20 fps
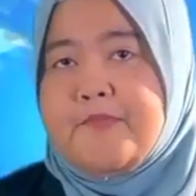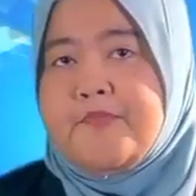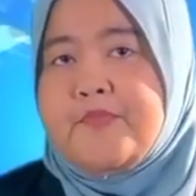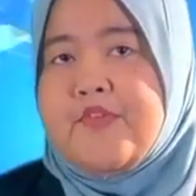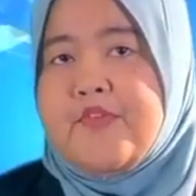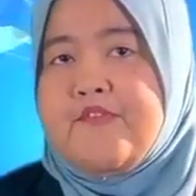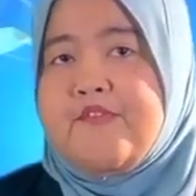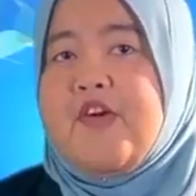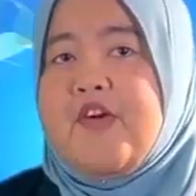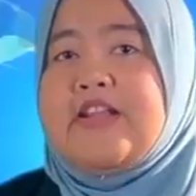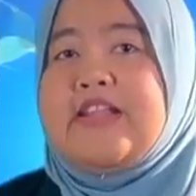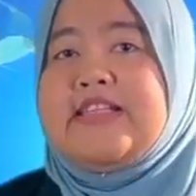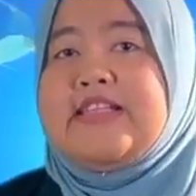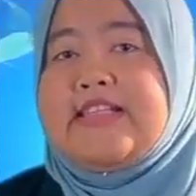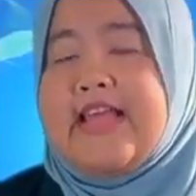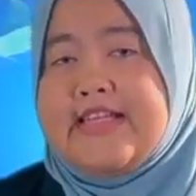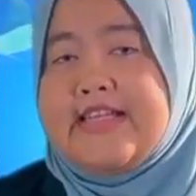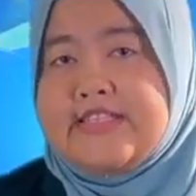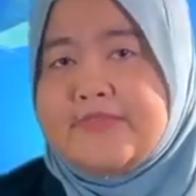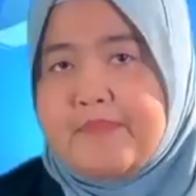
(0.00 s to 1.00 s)
For this
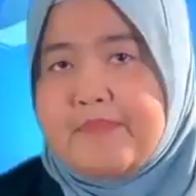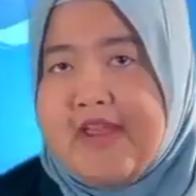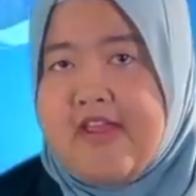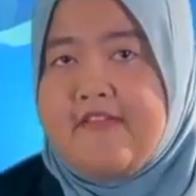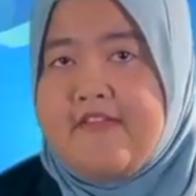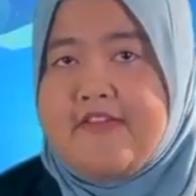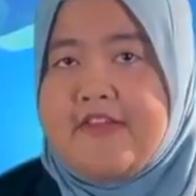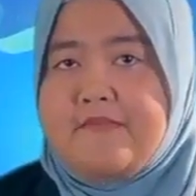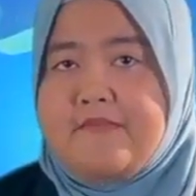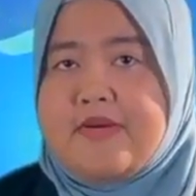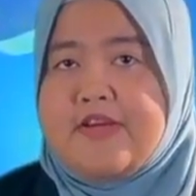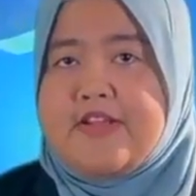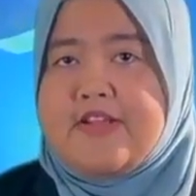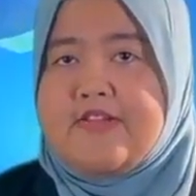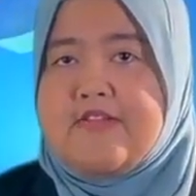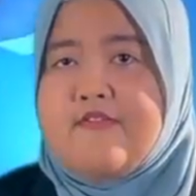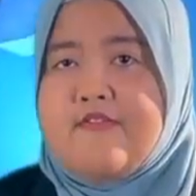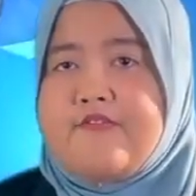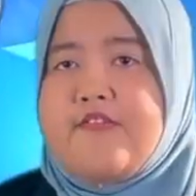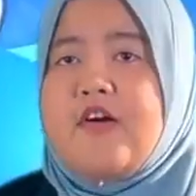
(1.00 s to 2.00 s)
experiment,
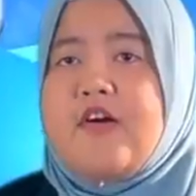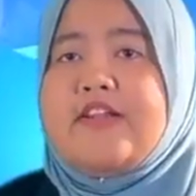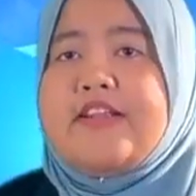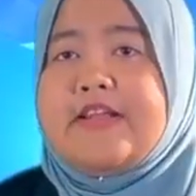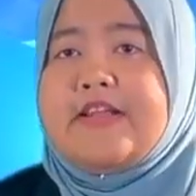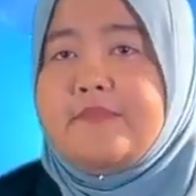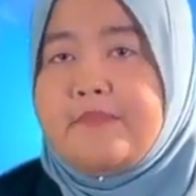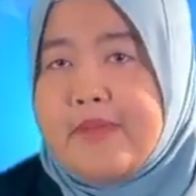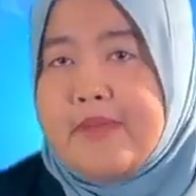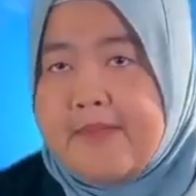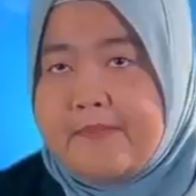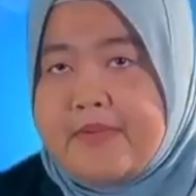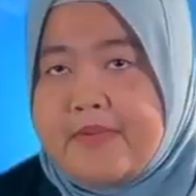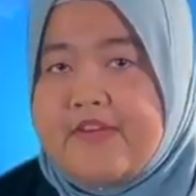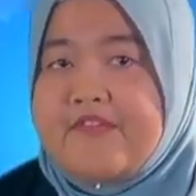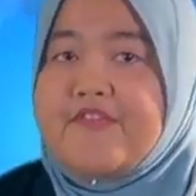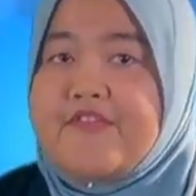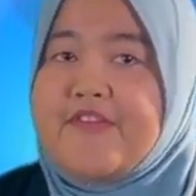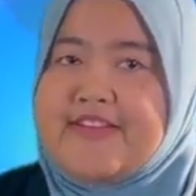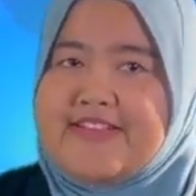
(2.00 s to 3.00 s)
folded paper
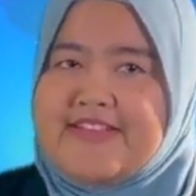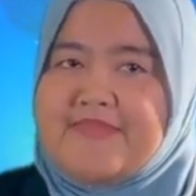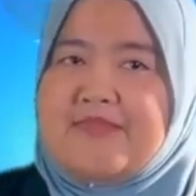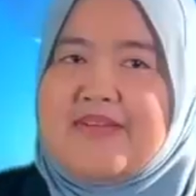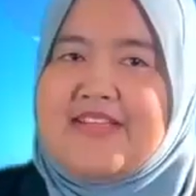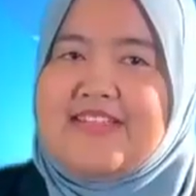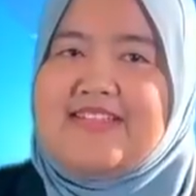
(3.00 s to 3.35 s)
frisbees